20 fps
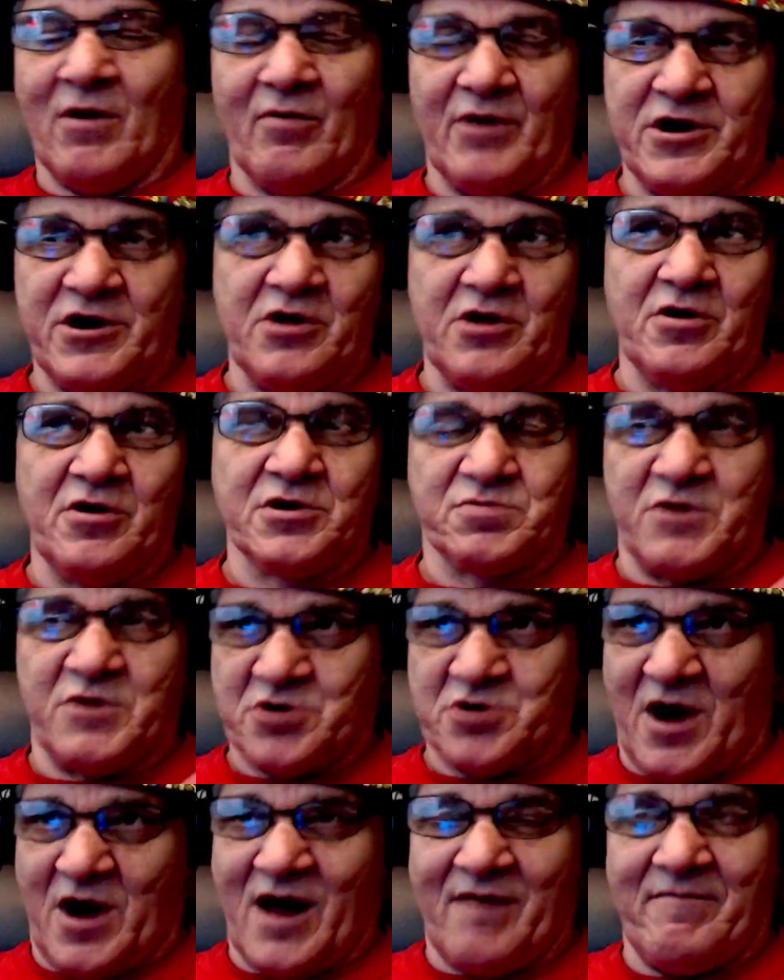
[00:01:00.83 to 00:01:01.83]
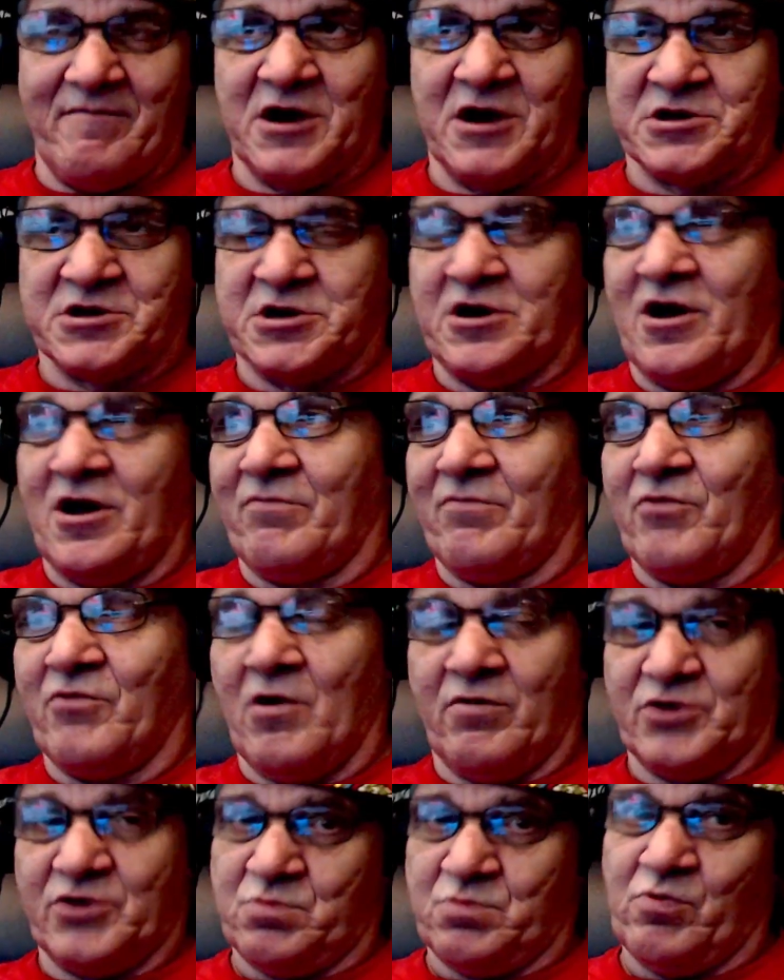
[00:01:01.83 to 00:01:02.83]
do is we try to mix it up,
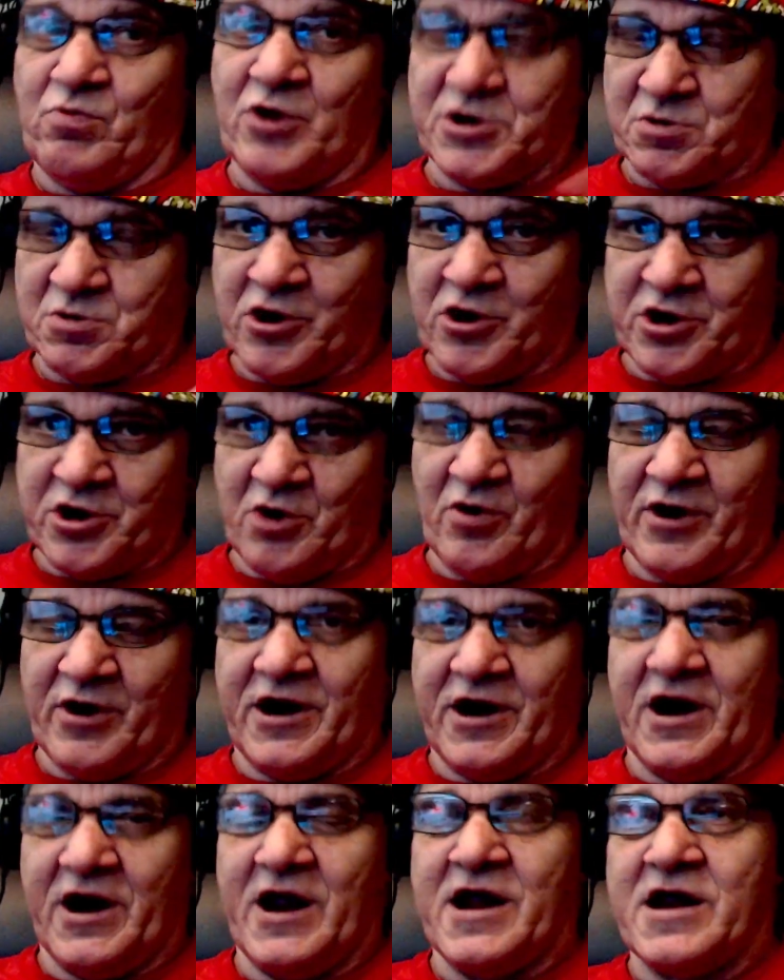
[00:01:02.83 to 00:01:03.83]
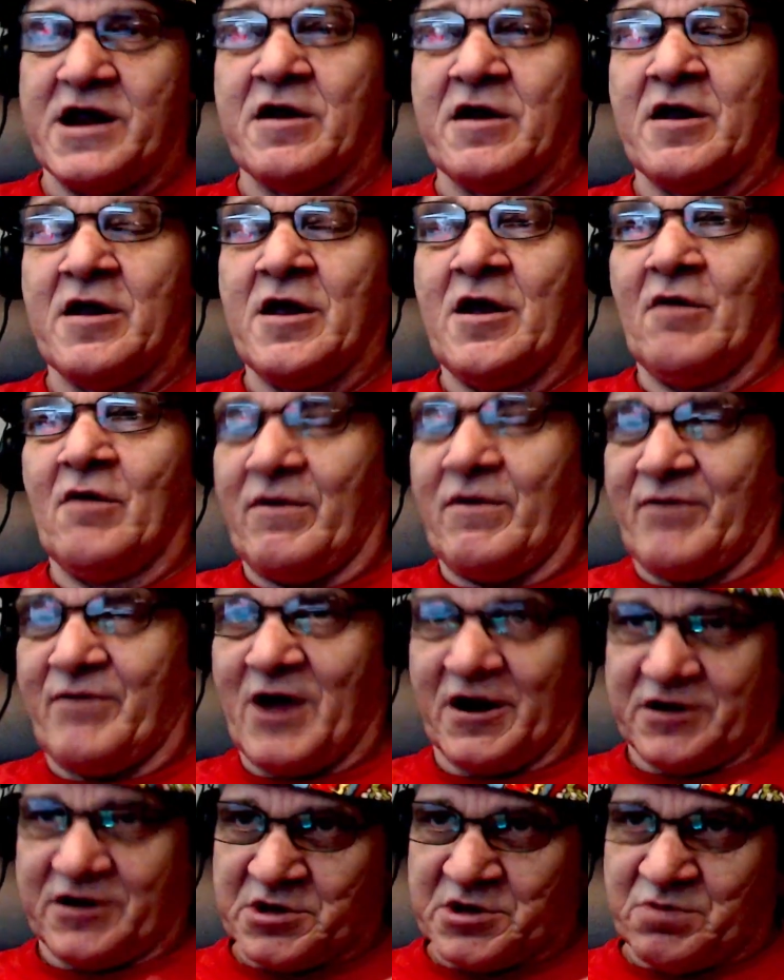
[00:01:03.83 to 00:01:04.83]
which, which we're doing today. We've got
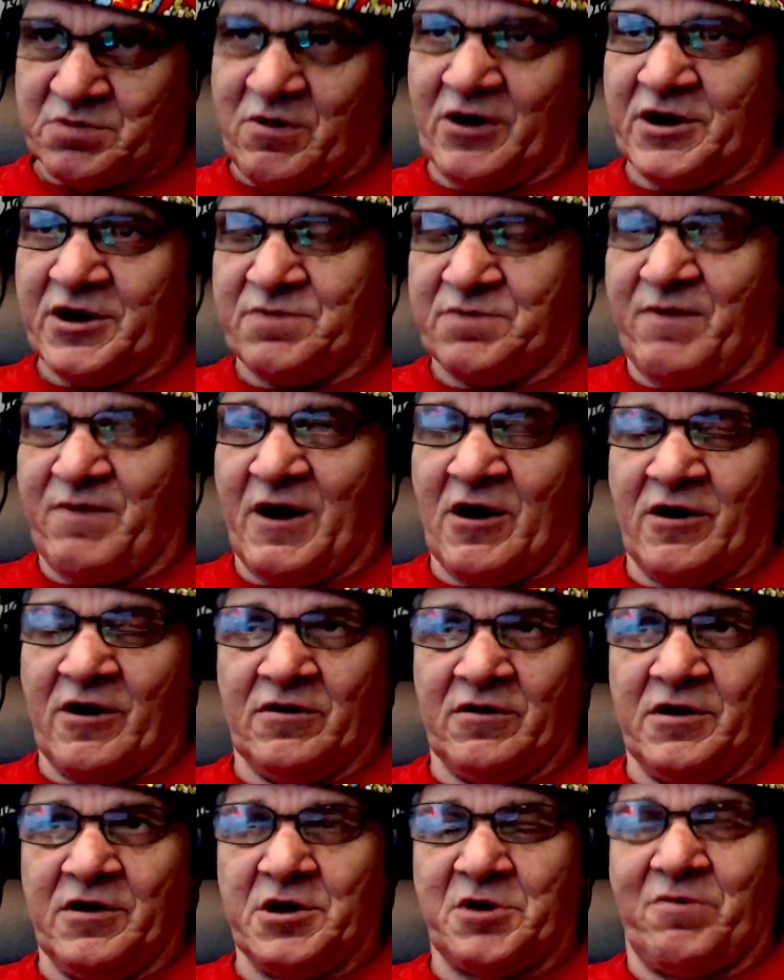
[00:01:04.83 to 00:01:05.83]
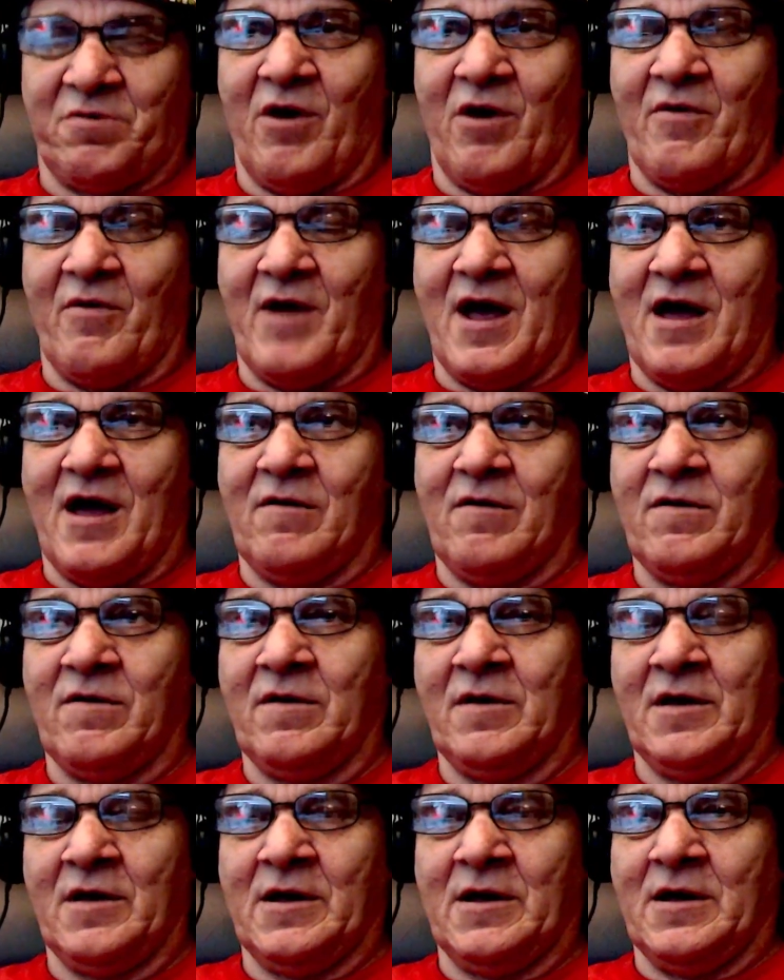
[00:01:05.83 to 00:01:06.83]
this one that's been on the list for a while.
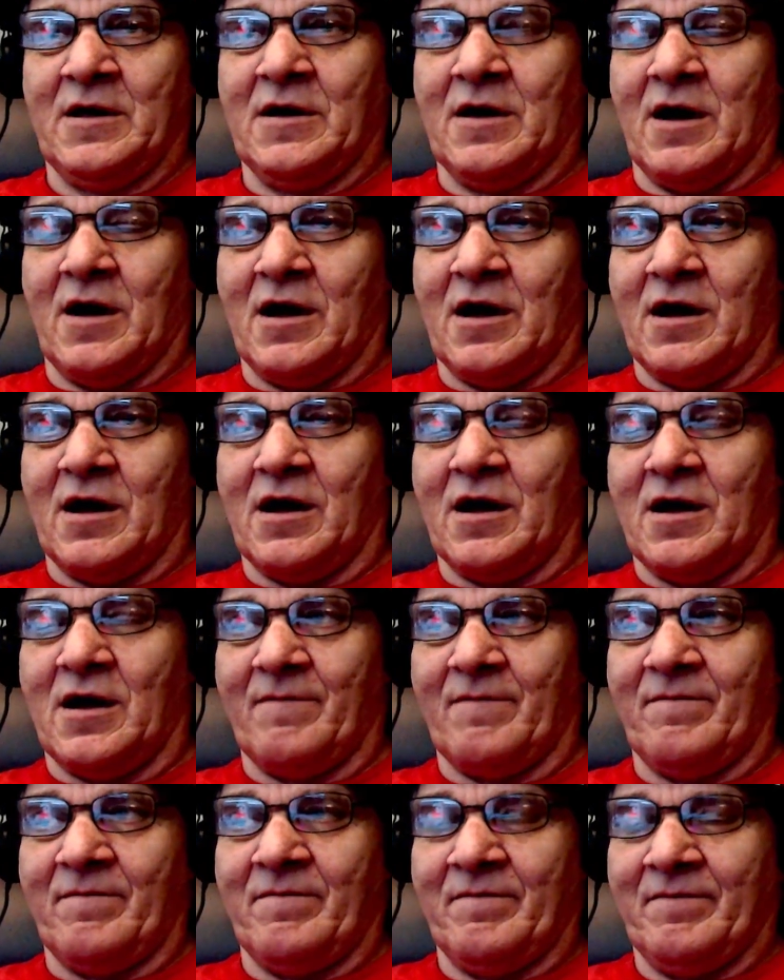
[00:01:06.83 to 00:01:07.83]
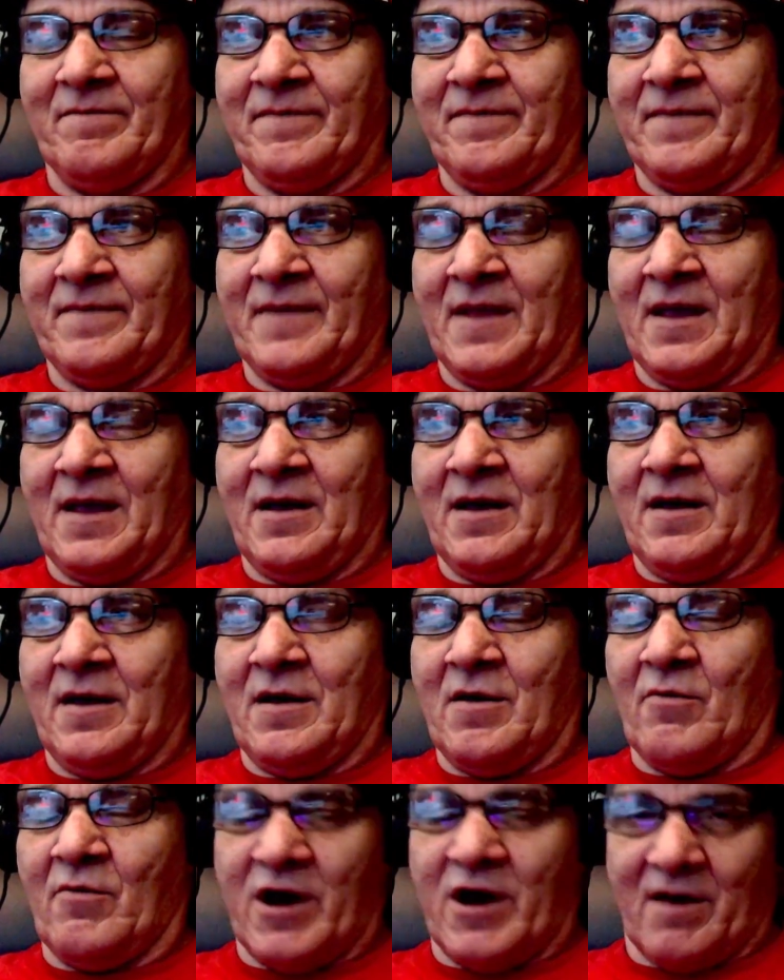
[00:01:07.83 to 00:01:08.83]
Uh,
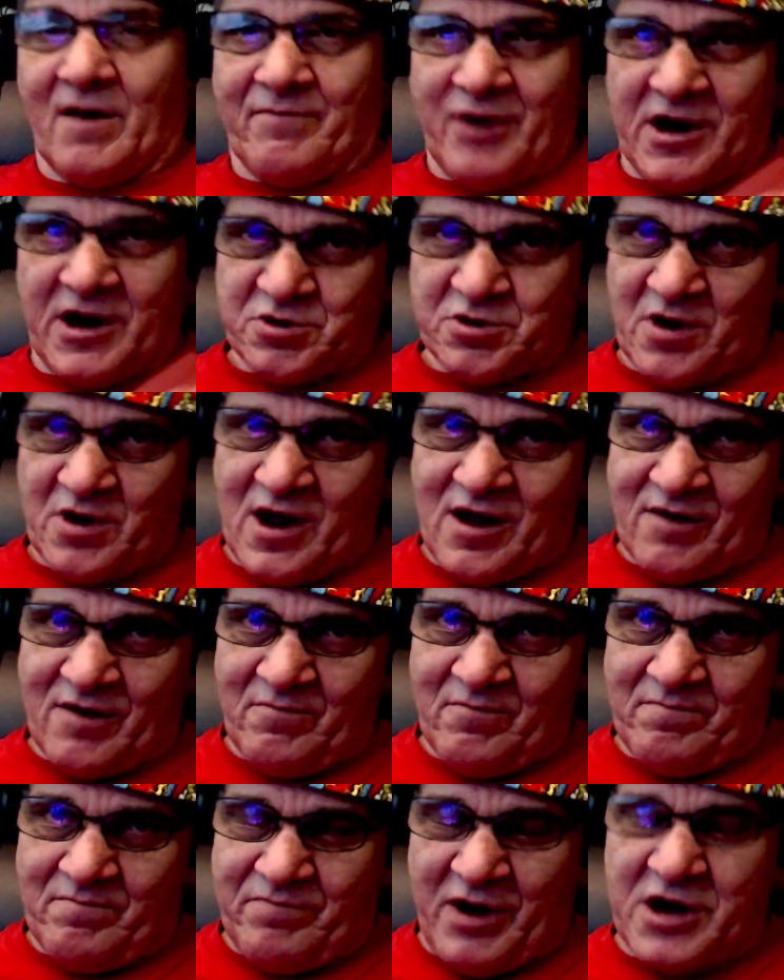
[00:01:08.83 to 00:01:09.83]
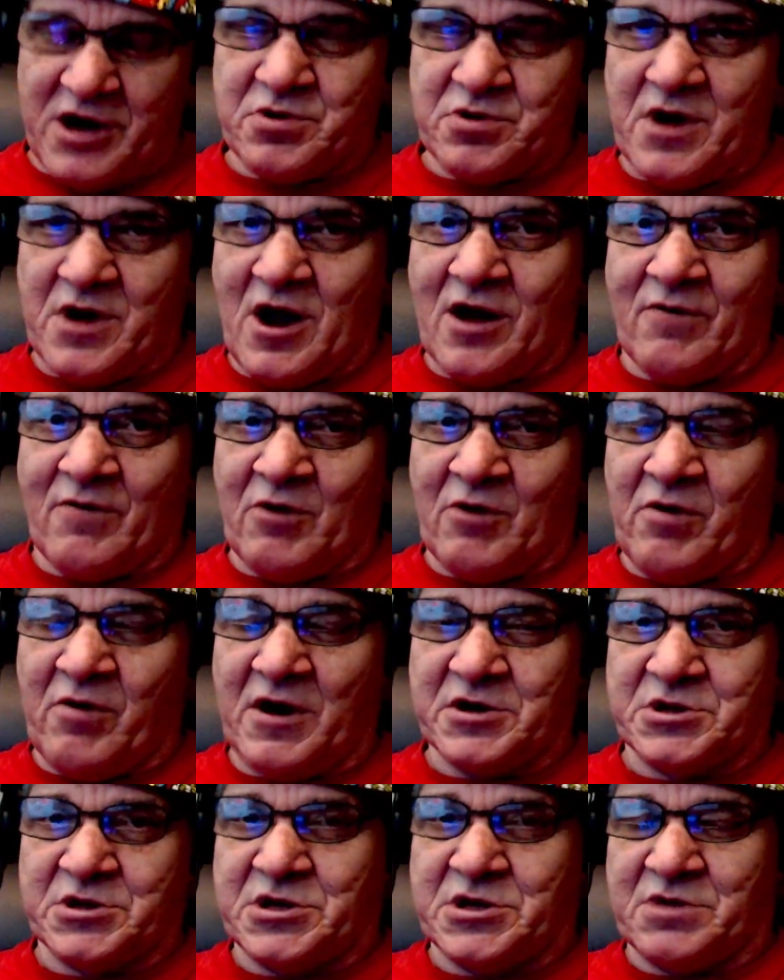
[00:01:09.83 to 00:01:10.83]
we had a Patreon, Patreon
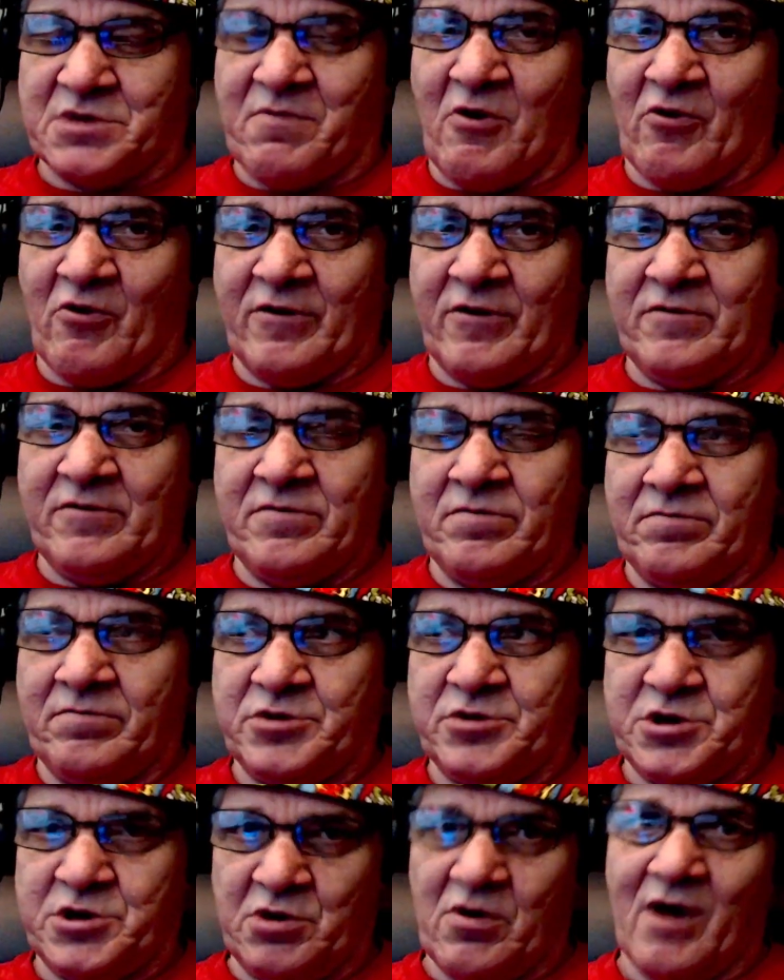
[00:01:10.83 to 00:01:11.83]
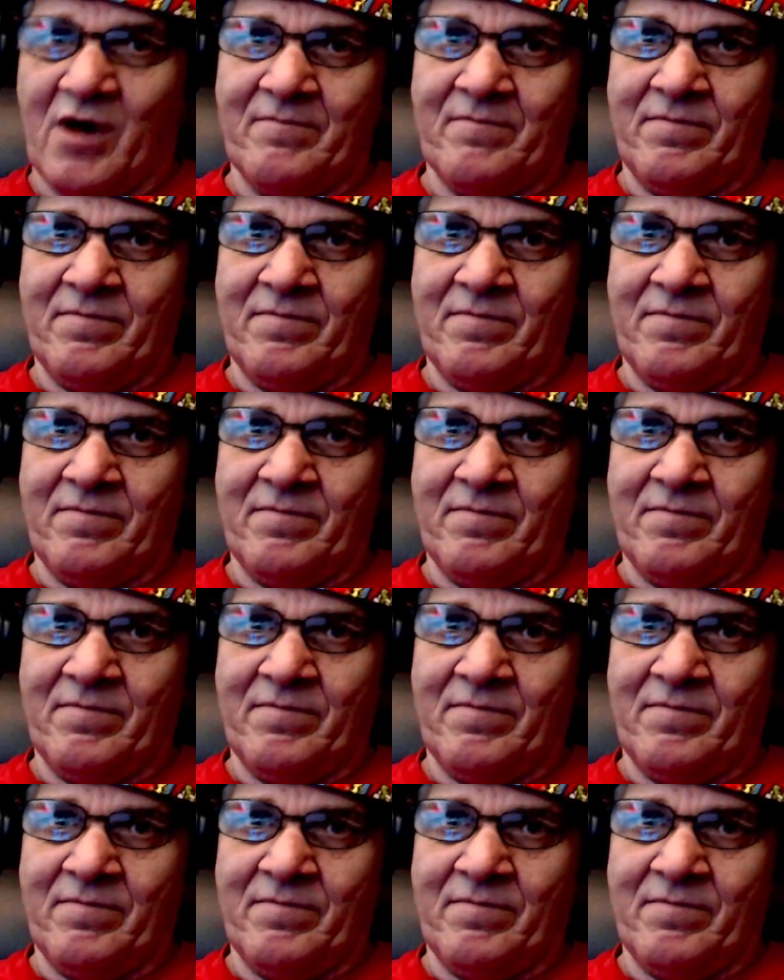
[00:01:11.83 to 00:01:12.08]
request this morning, two of them.